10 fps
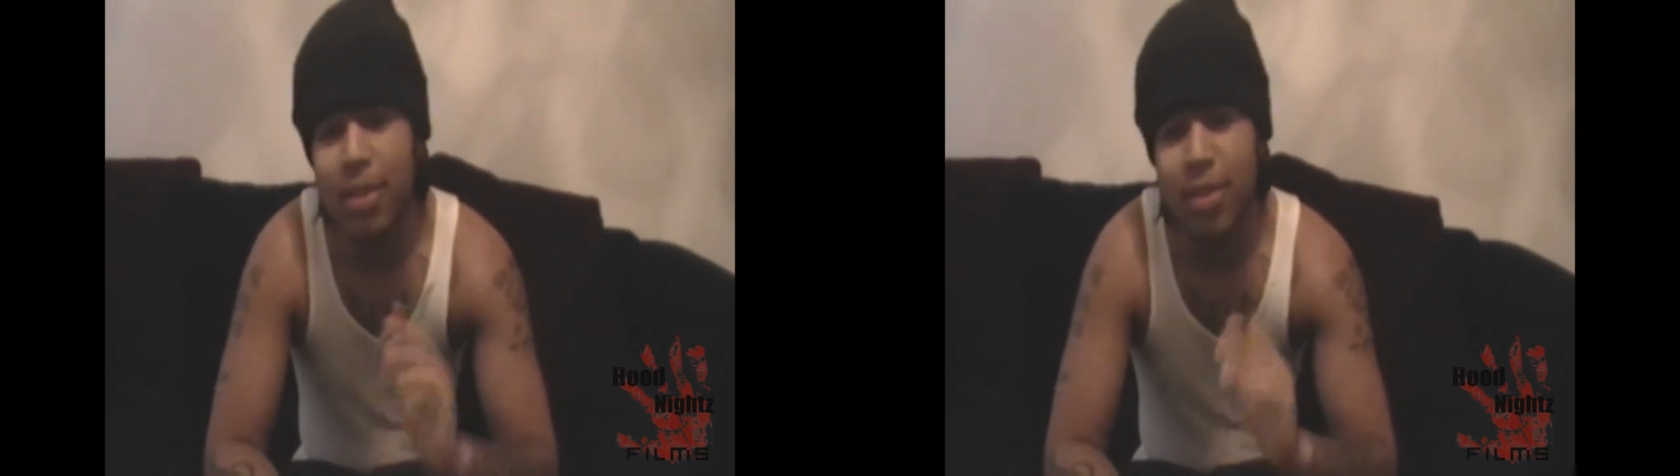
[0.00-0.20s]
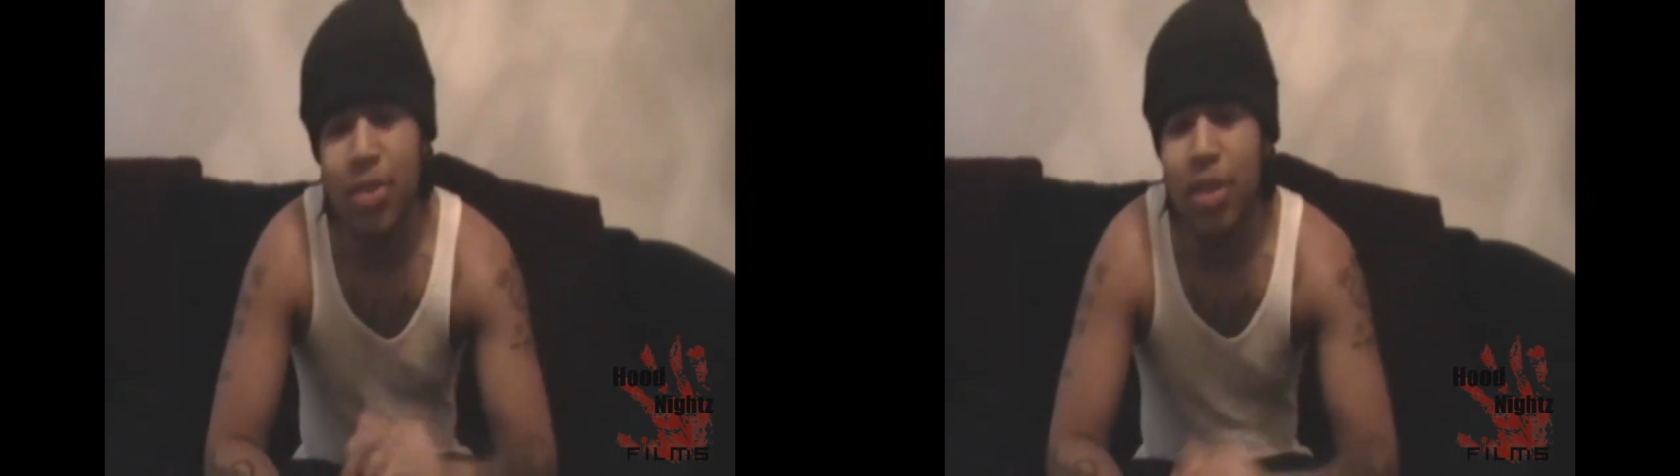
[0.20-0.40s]

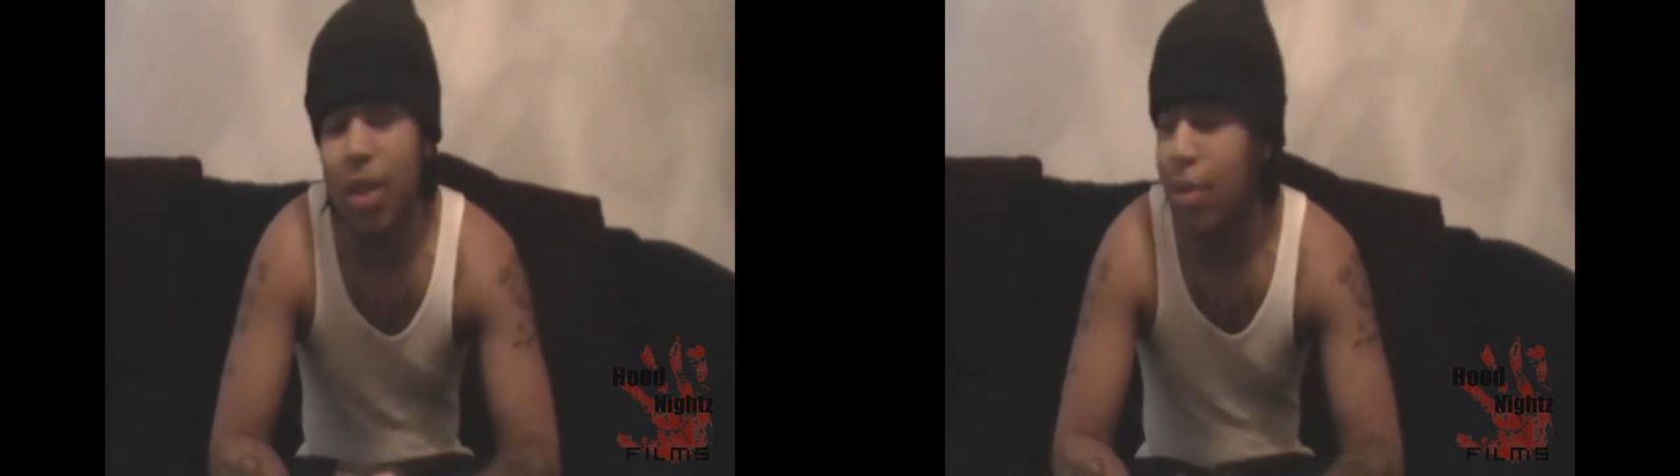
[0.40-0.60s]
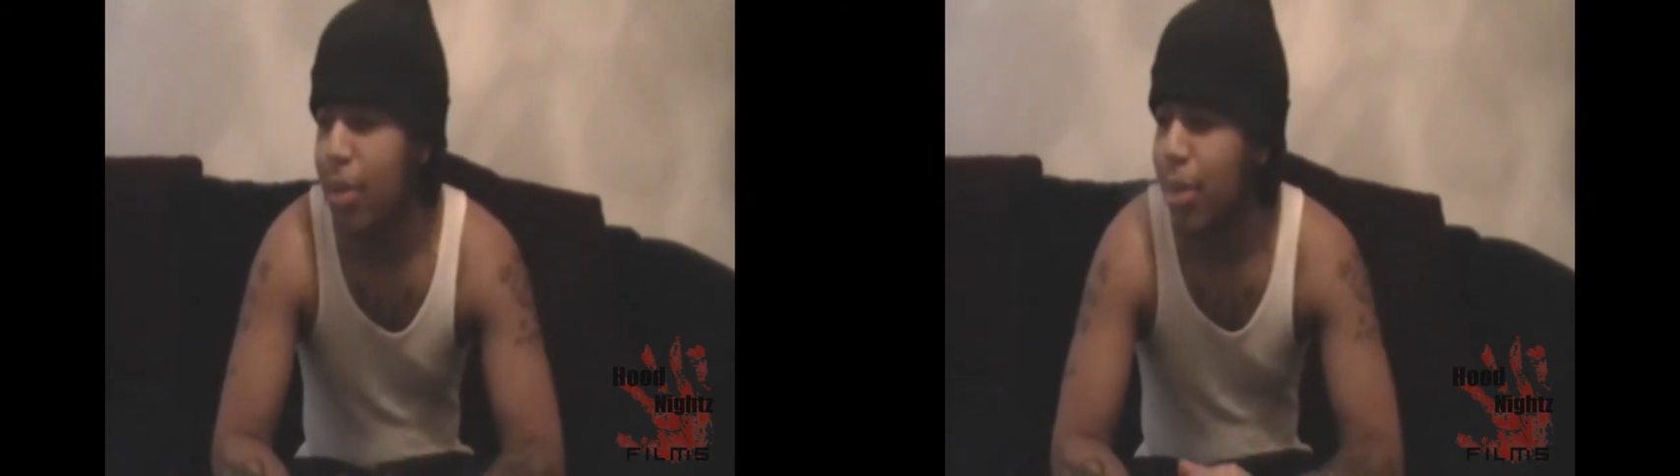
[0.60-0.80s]
You
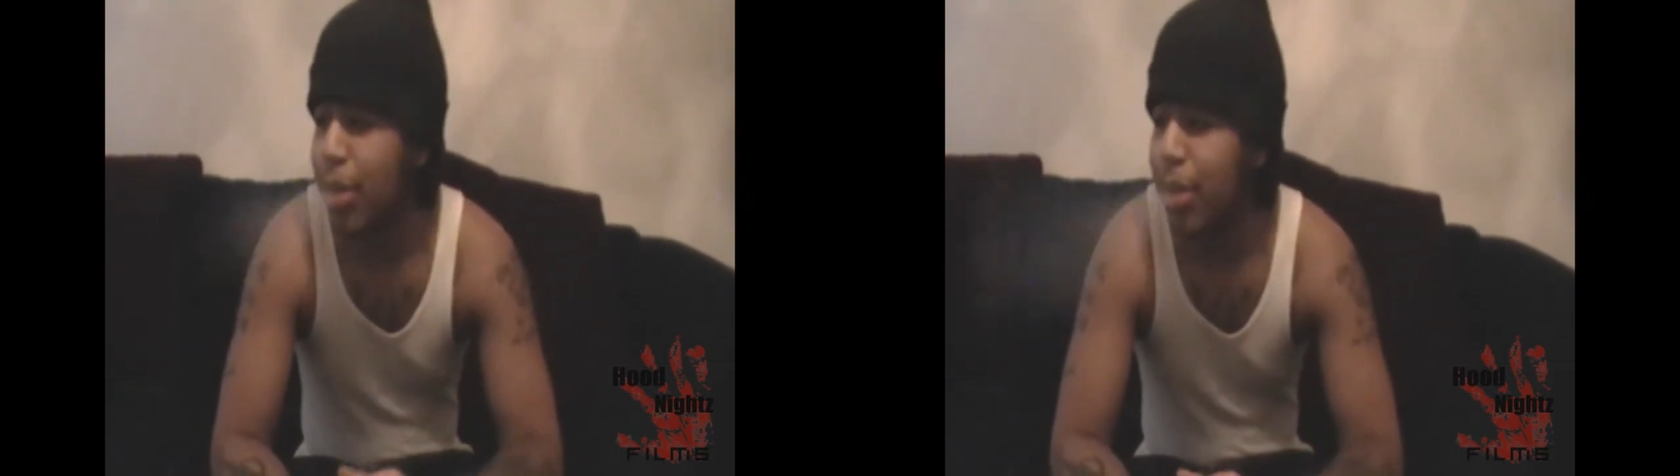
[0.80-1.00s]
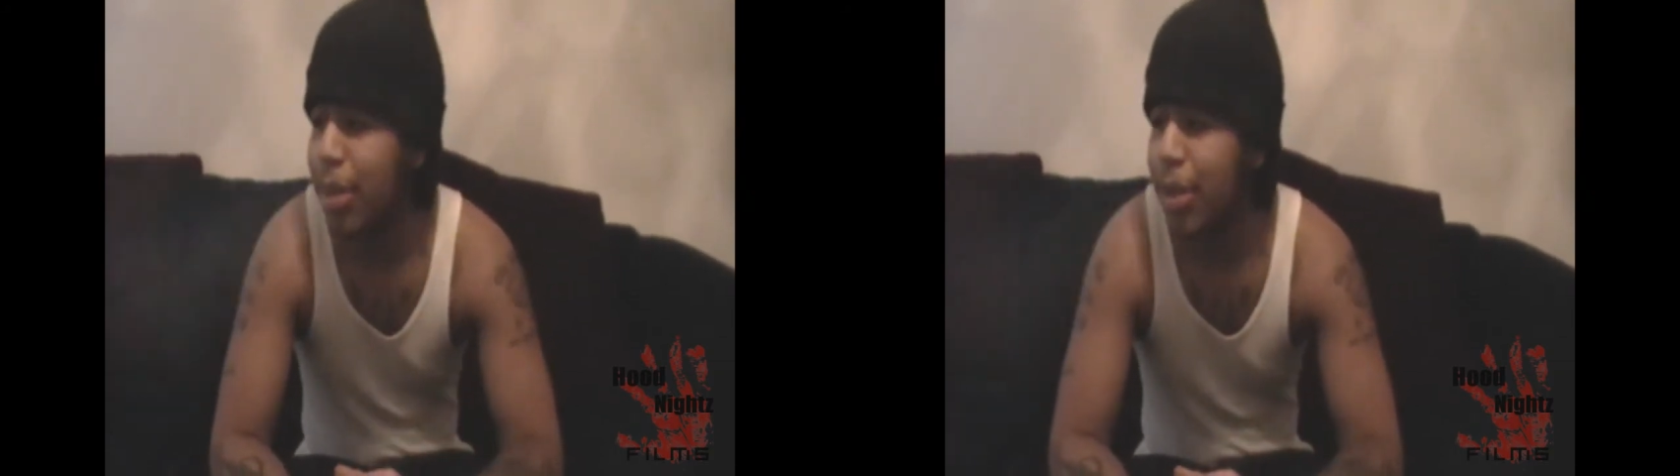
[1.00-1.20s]
know,
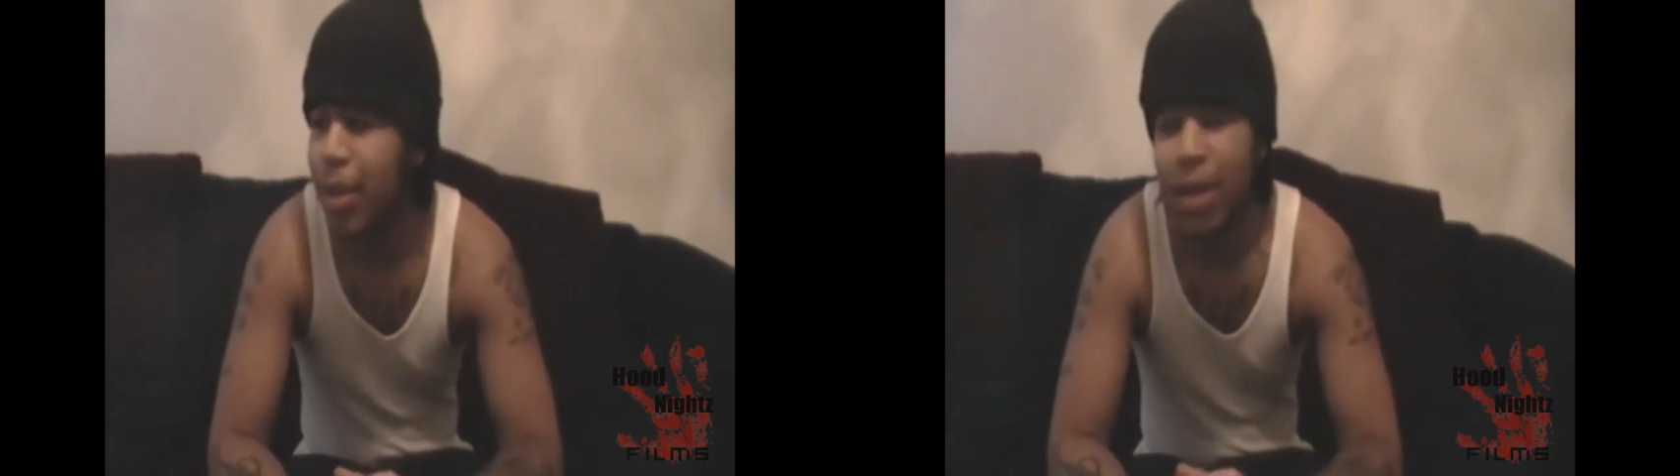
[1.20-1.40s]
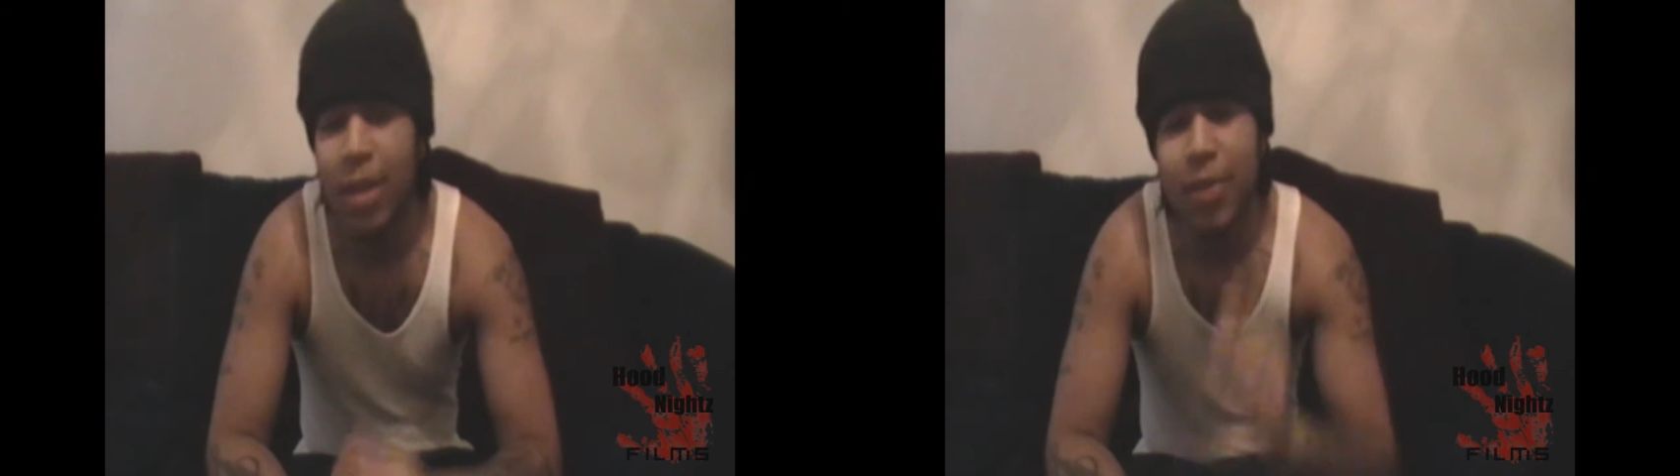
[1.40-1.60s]

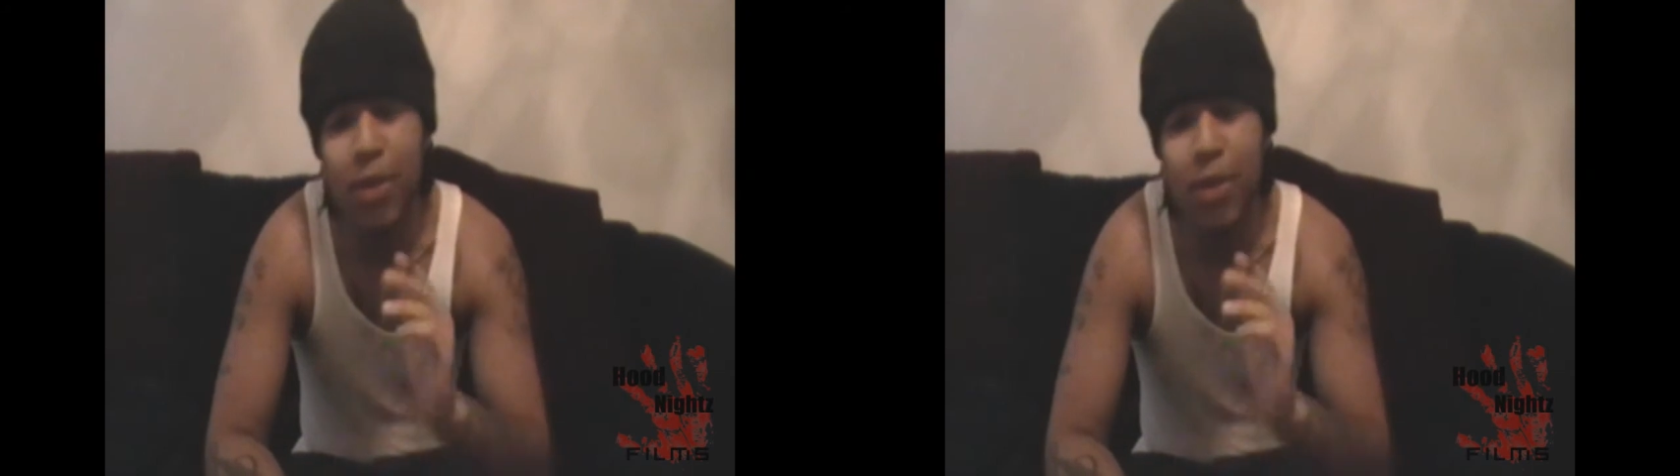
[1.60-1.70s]
for